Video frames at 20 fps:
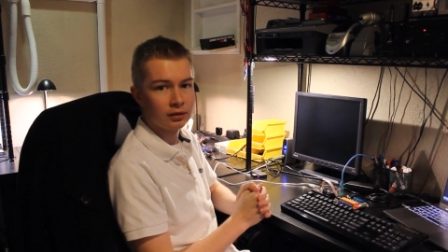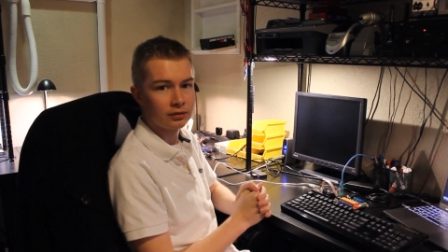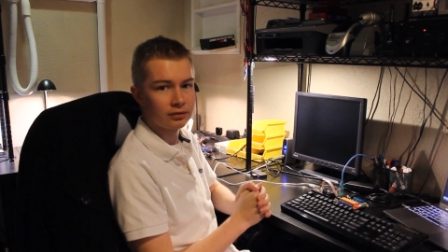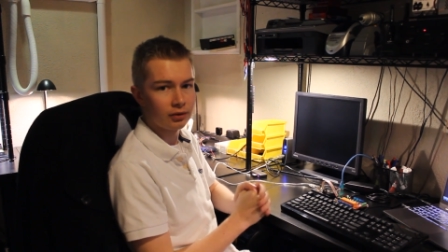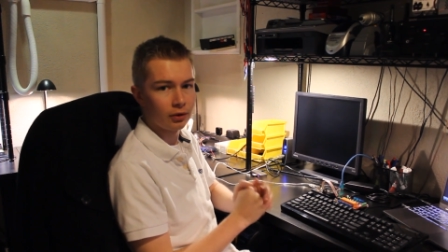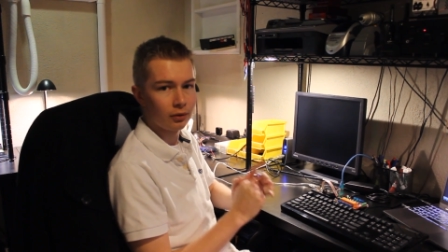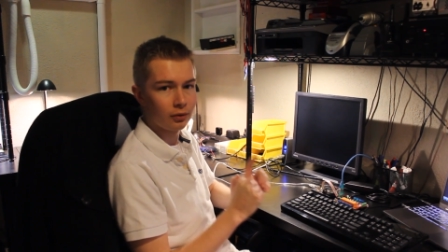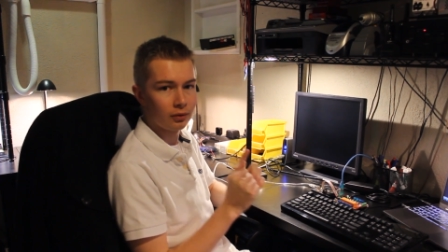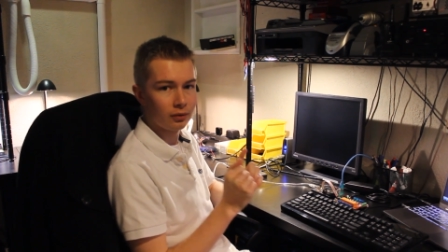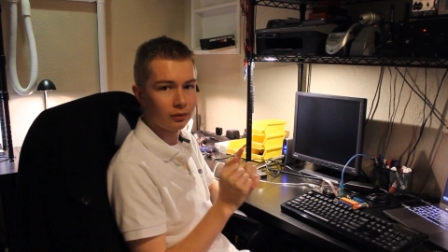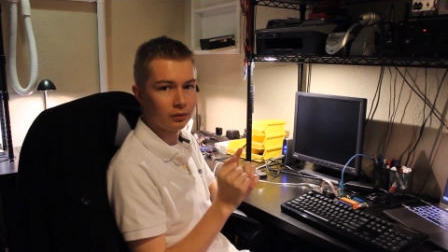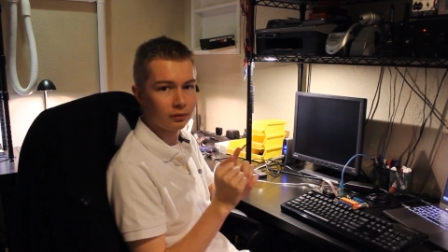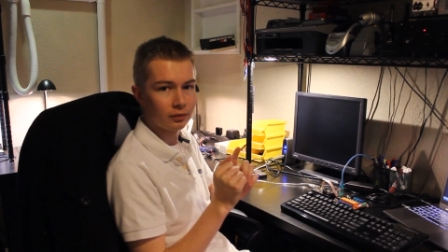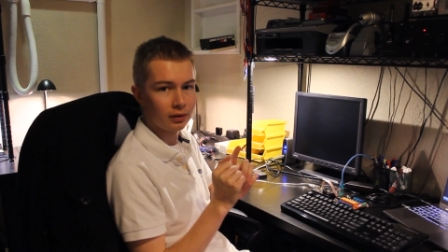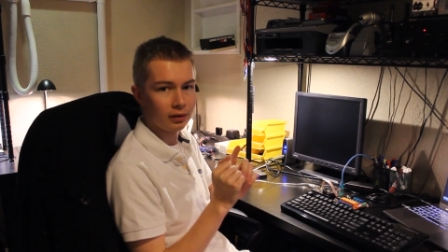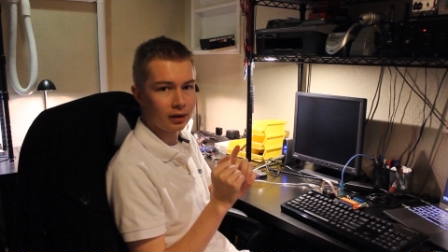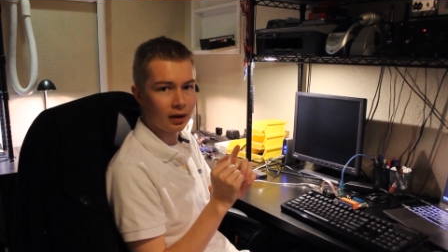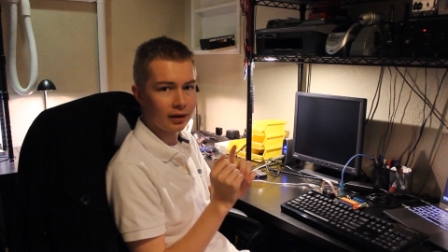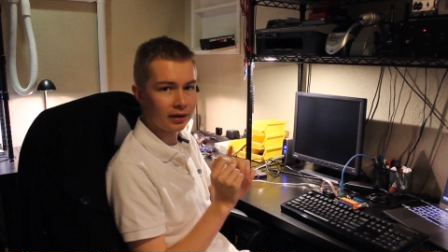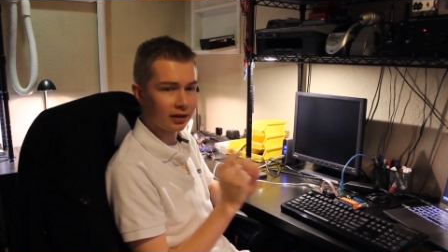So
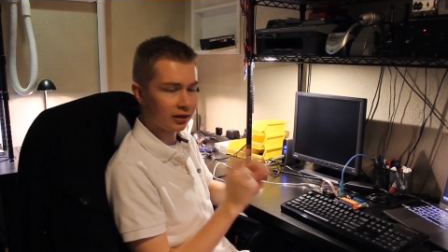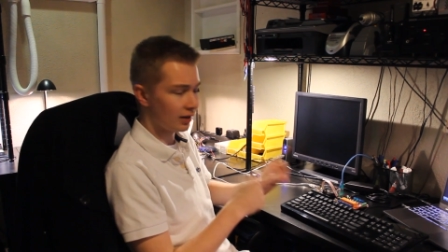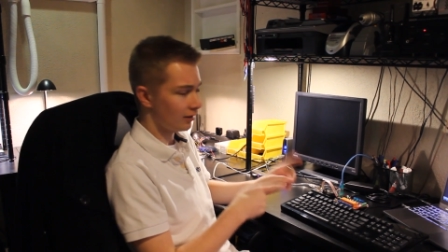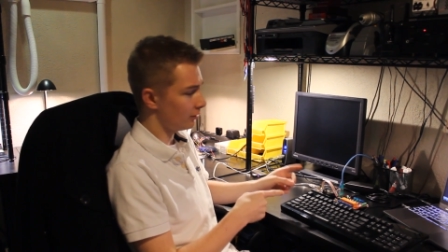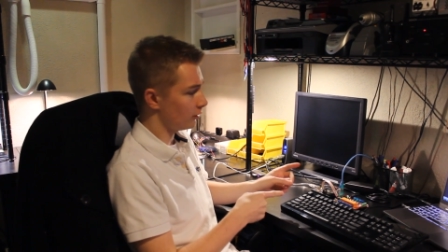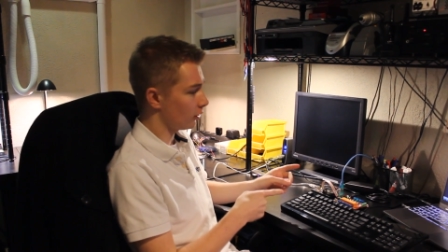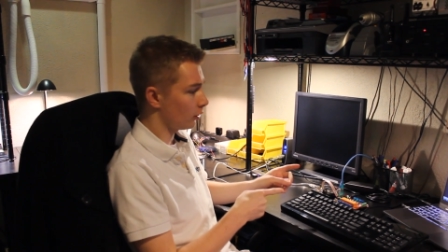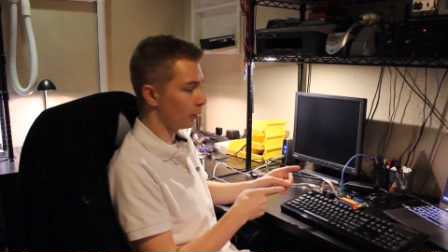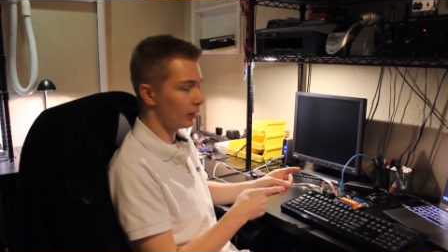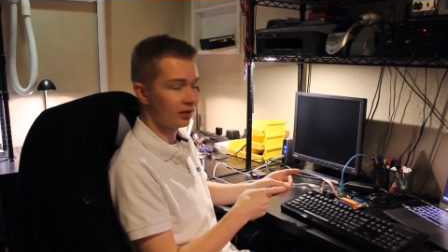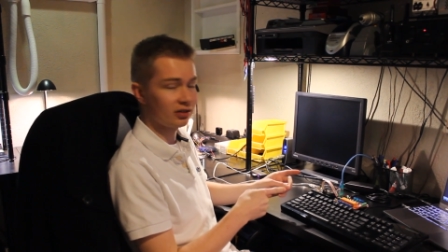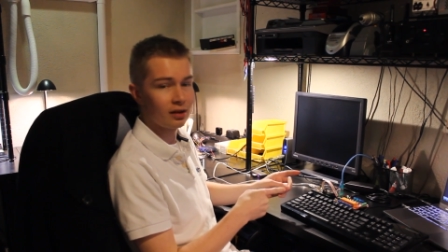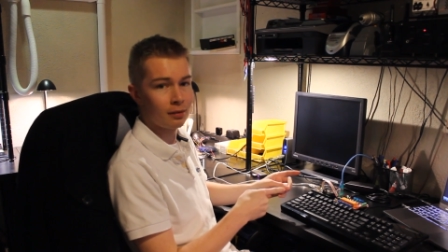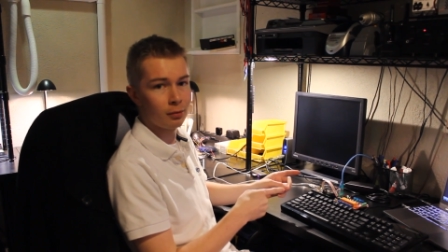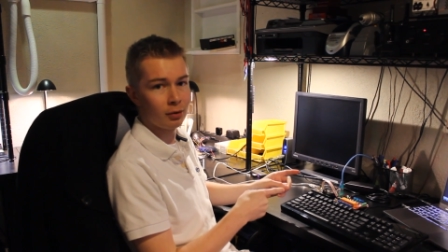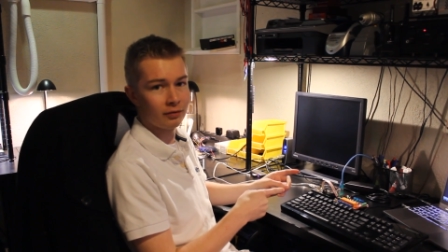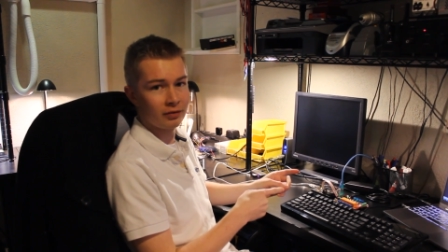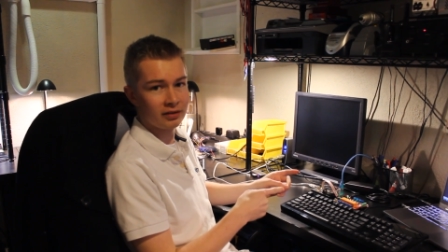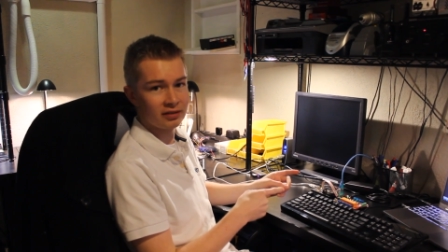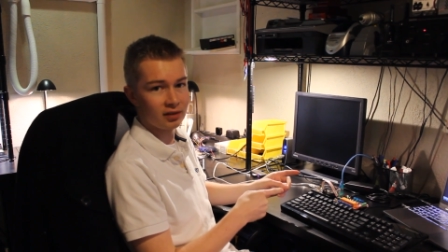I'm going to give you a quick
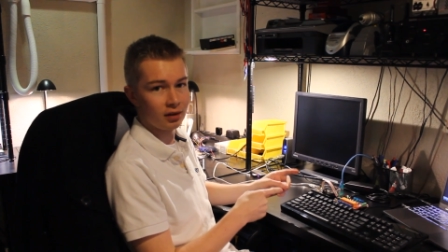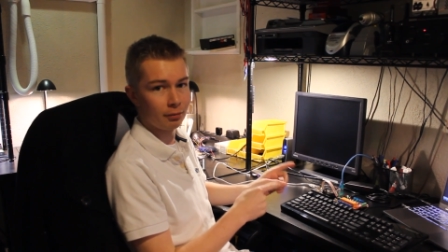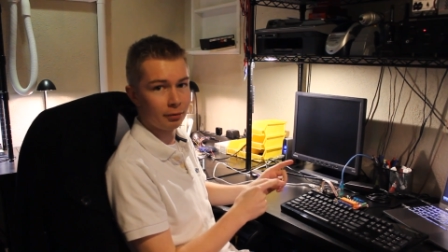demo of this.